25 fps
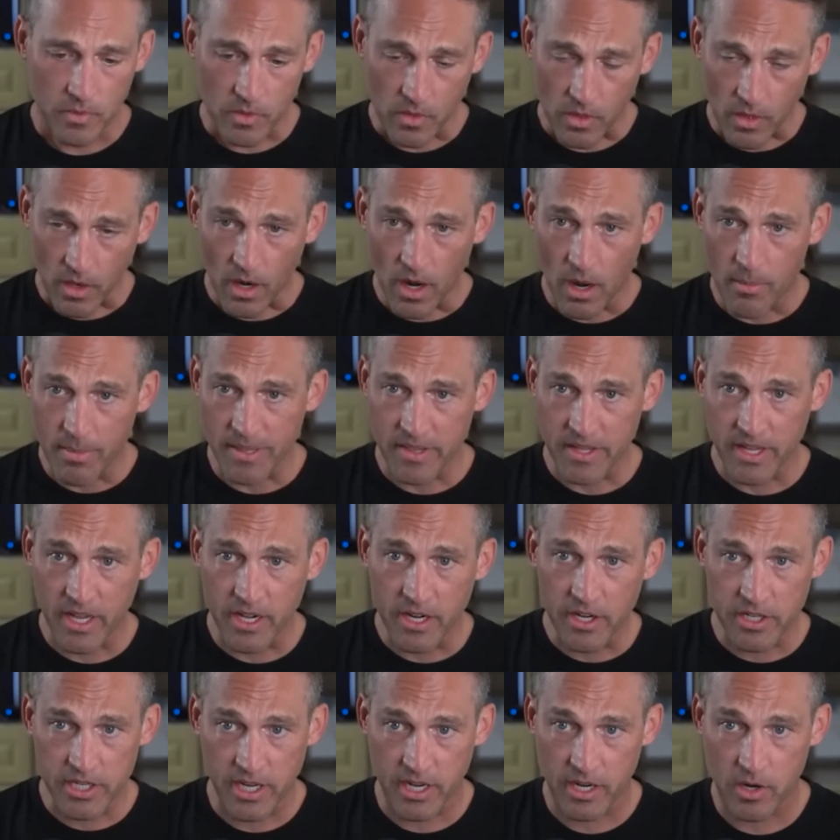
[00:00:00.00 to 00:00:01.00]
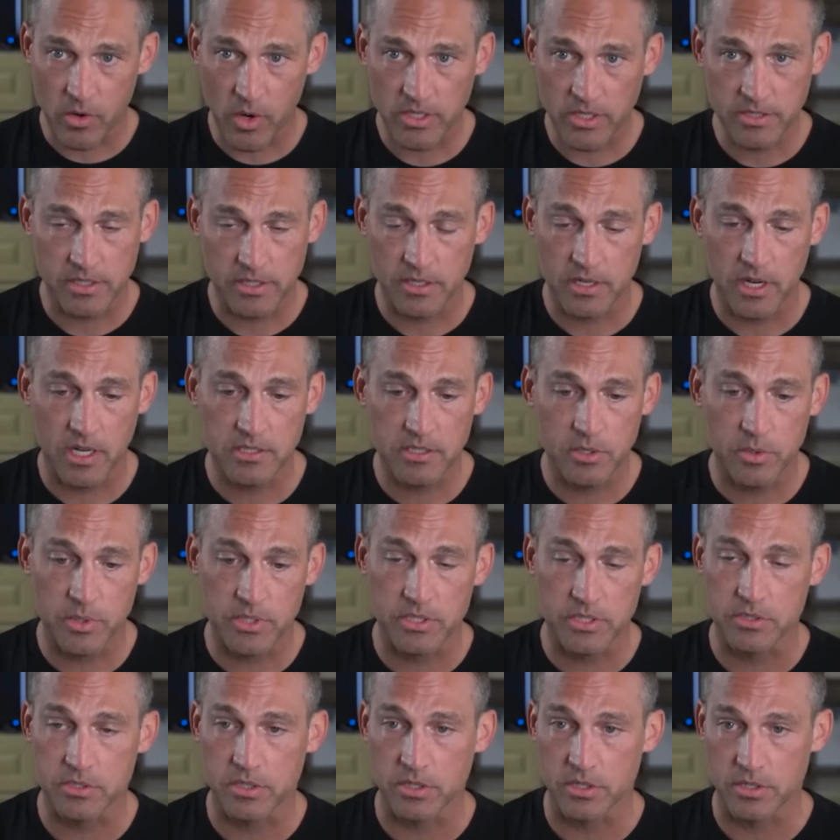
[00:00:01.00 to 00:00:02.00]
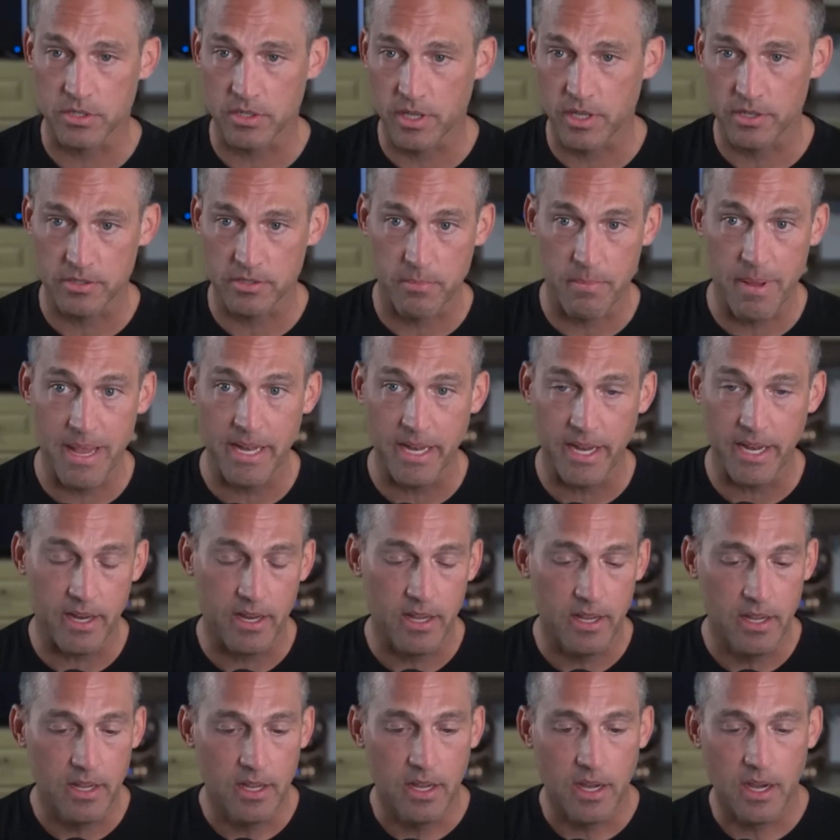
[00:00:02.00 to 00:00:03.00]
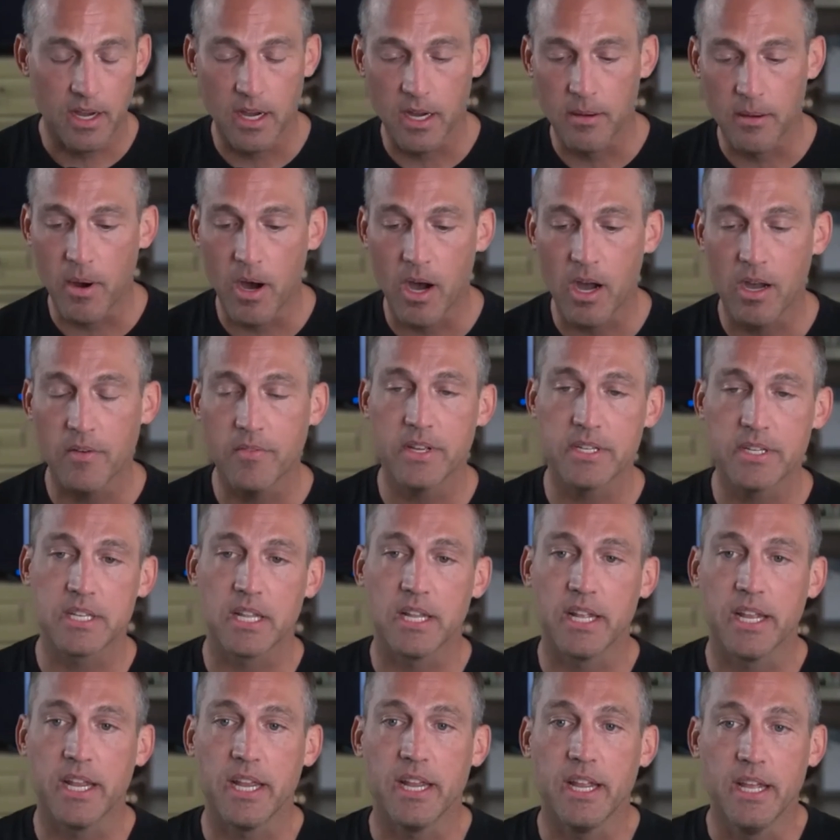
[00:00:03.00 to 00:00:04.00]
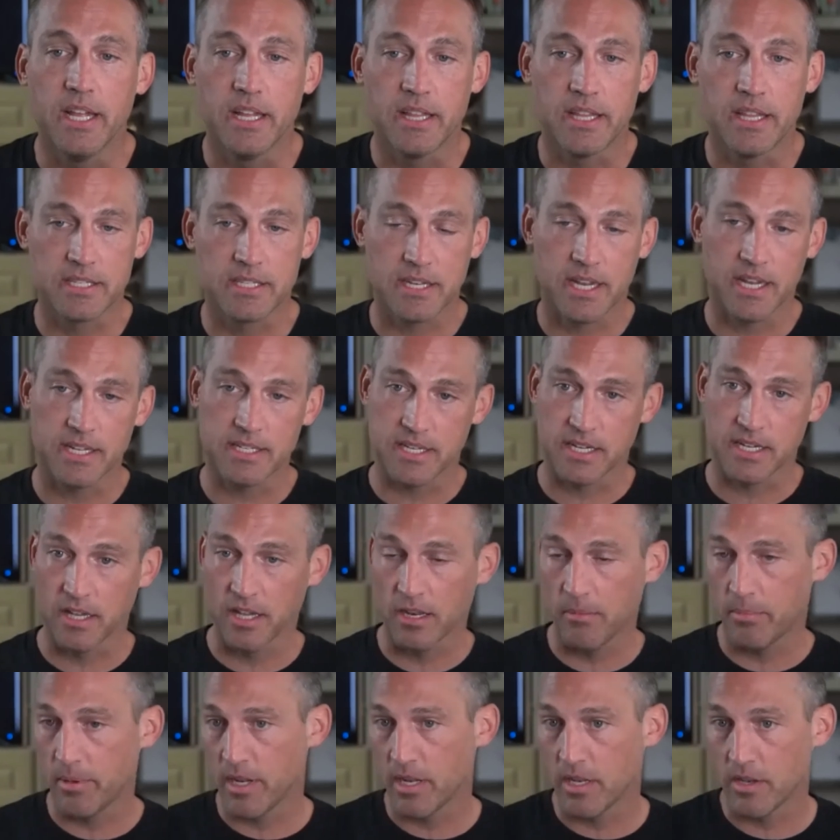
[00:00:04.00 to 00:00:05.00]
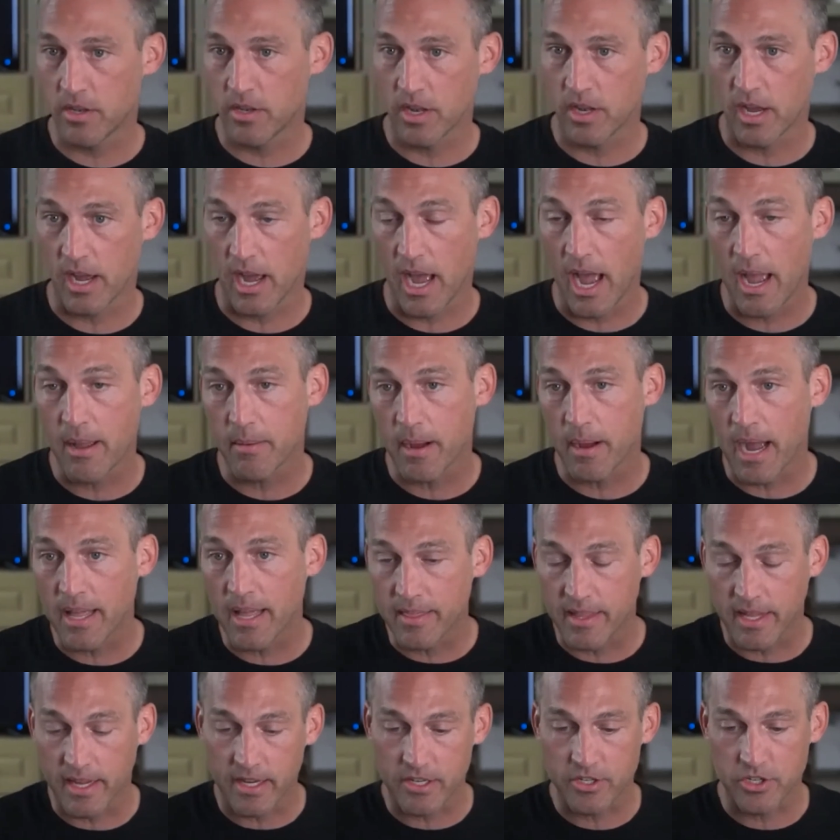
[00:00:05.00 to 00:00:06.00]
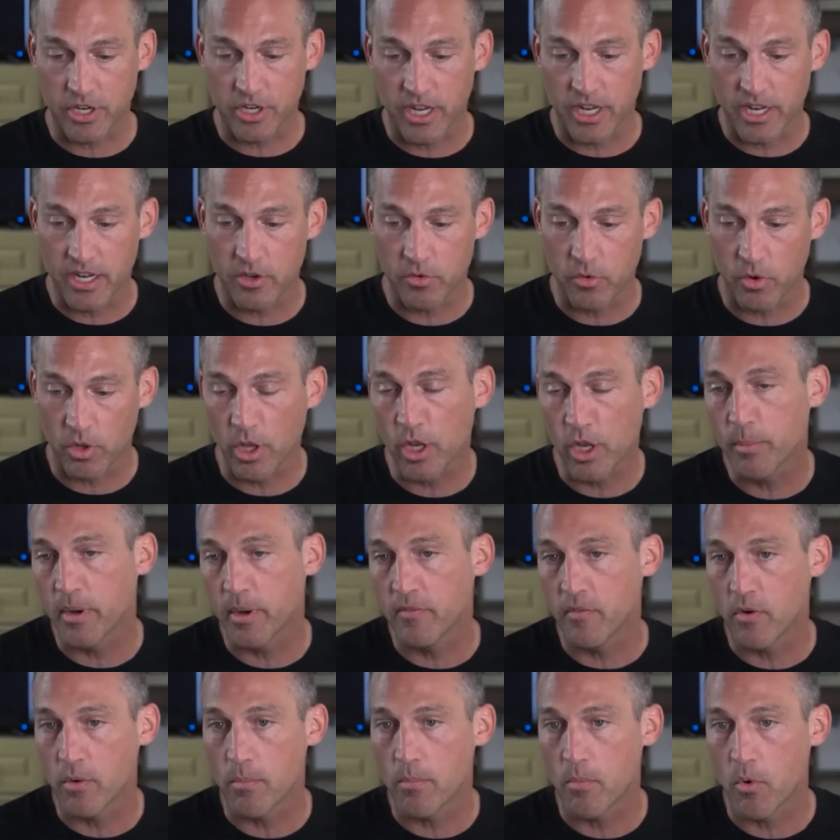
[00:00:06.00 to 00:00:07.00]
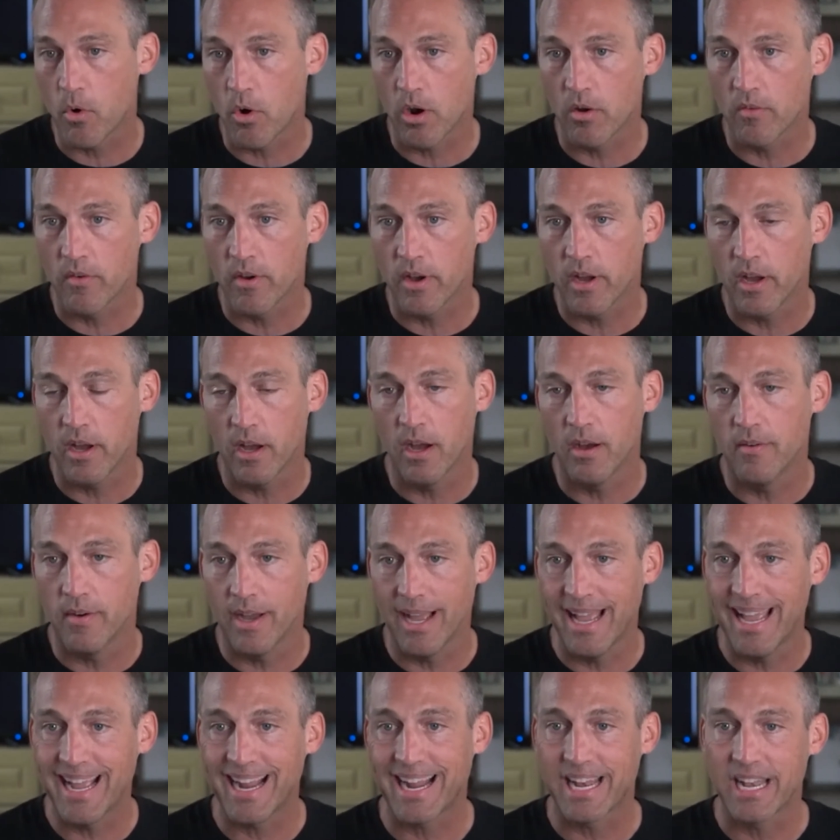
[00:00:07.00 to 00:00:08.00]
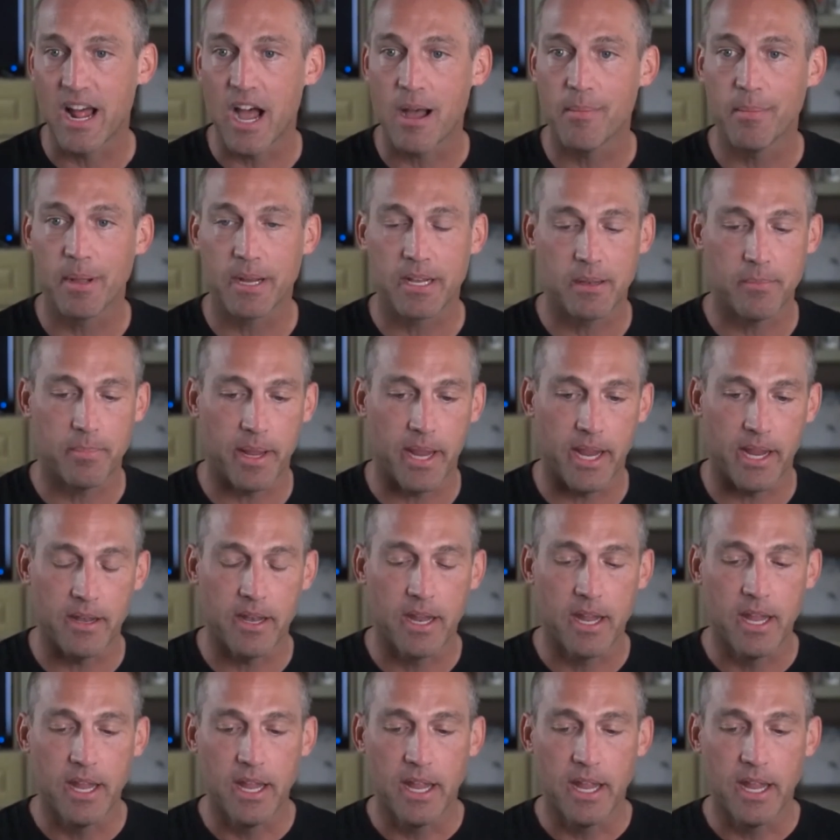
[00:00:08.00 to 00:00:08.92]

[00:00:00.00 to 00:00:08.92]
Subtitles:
I mean, the unintended consequences, there's many. Obviously, this gets a little bit I think it should get into a little bit of more of an economic debate.